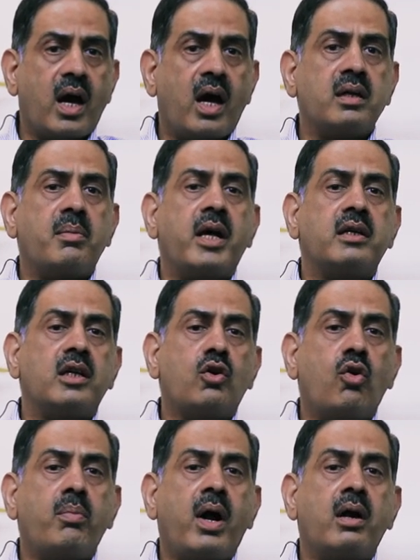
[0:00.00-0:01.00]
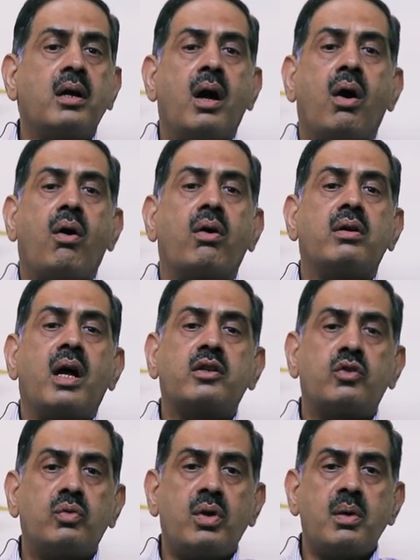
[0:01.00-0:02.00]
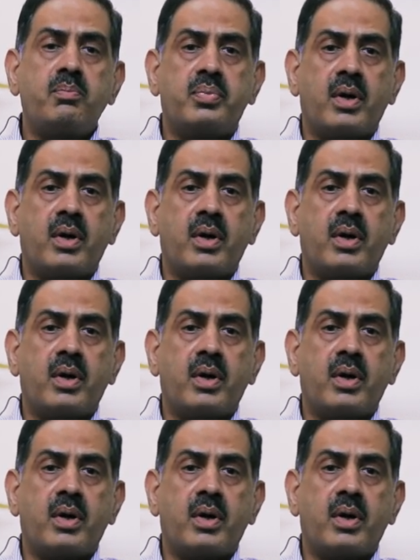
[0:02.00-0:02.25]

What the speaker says: Andaman Nicobar or Lakshadweep